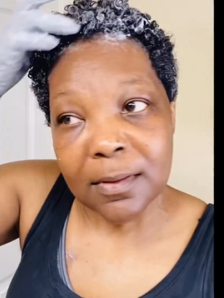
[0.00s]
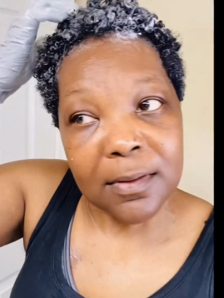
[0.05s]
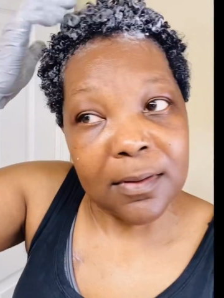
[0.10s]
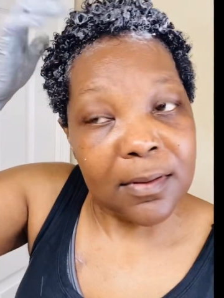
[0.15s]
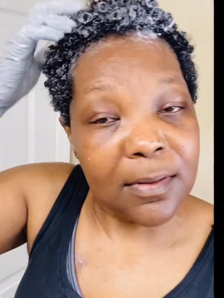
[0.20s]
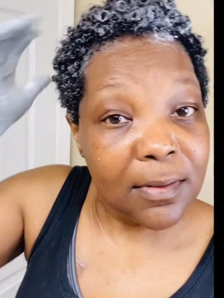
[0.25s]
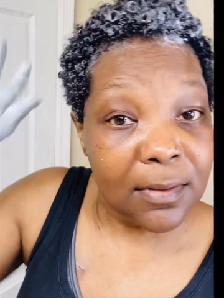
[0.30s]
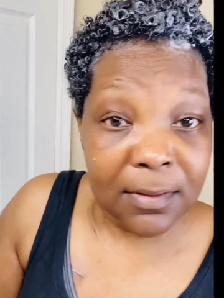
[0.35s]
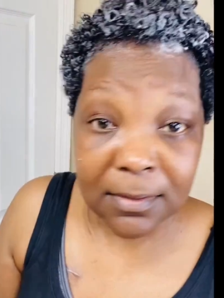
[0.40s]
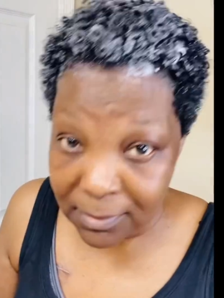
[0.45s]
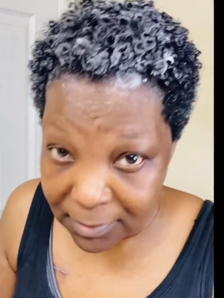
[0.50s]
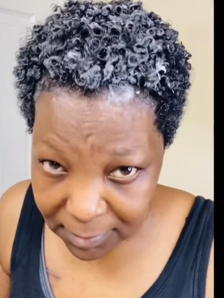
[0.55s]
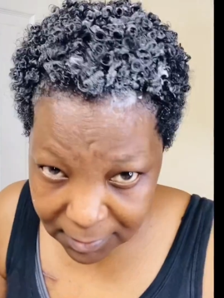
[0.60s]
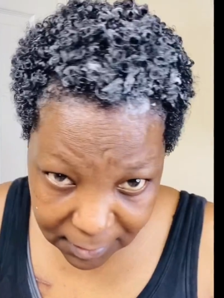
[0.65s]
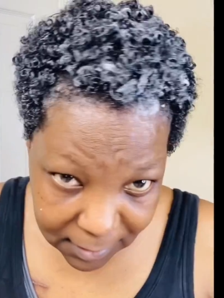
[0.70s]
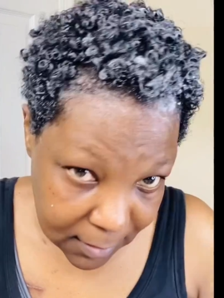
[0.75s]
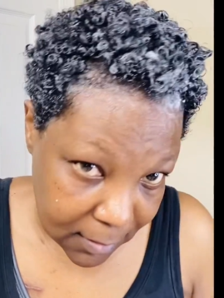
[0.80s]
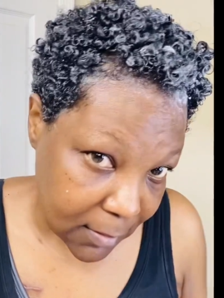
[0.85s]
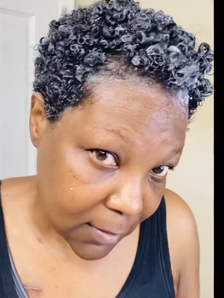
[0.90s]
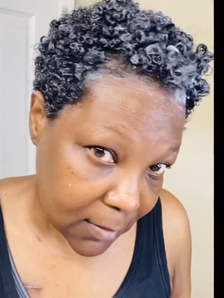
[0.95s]
but like I
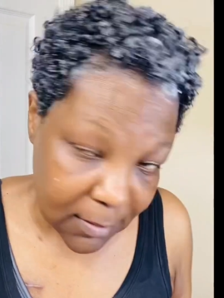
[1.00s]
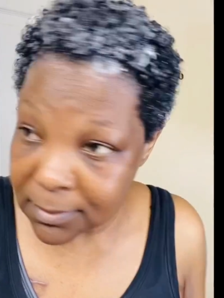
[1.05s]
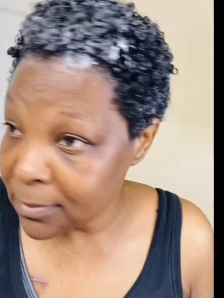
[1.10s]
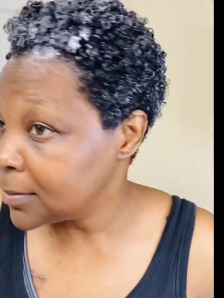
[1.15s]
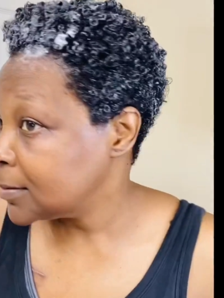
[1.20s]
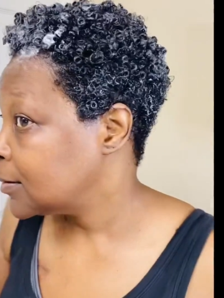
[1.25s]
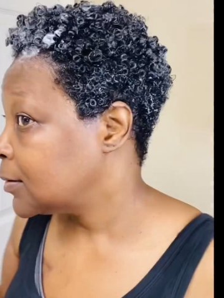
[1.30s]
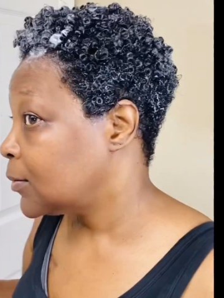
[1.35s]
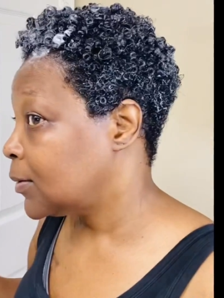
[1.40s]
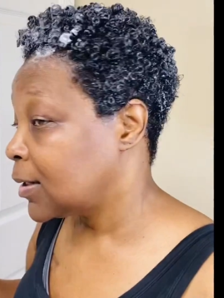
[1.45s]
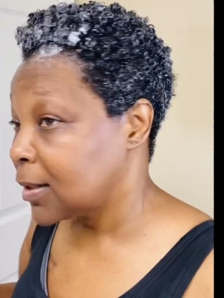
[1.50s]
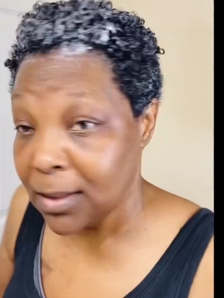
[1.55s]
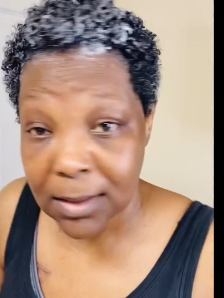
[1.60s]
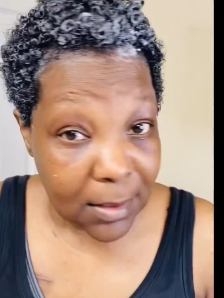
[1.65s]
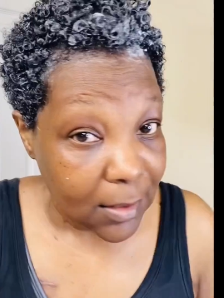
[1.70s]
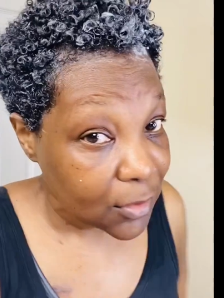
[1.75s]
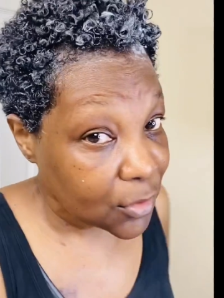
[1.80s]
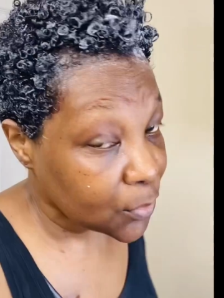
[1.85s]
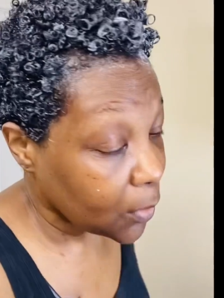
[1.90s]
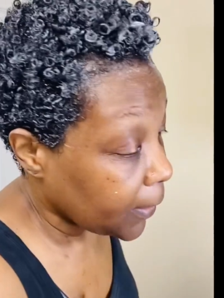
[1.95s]
say, after chemo
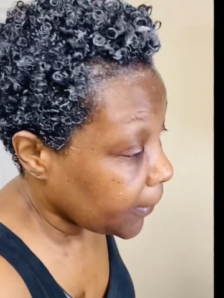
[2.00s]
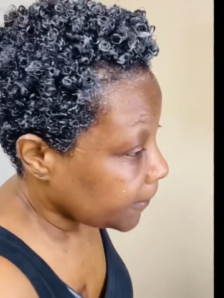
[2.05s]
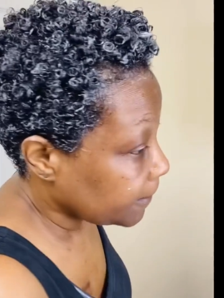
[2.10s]
treatment,